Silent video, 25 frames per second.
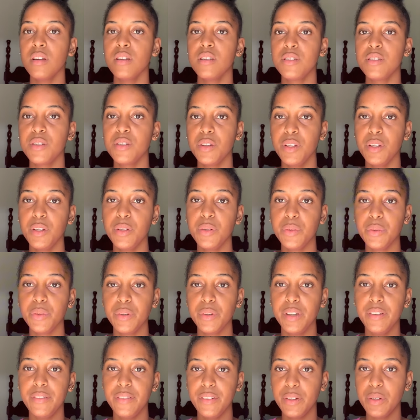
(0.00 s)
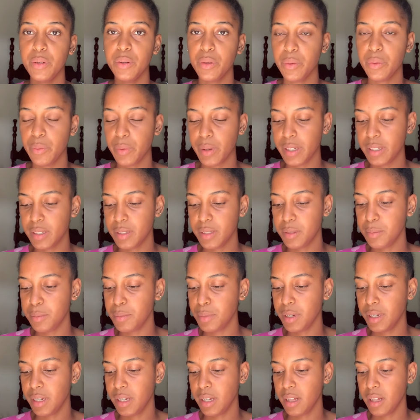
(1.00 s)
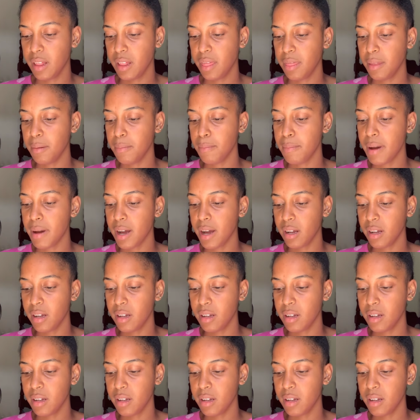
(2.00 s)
So you know, if you don't want to bring the bag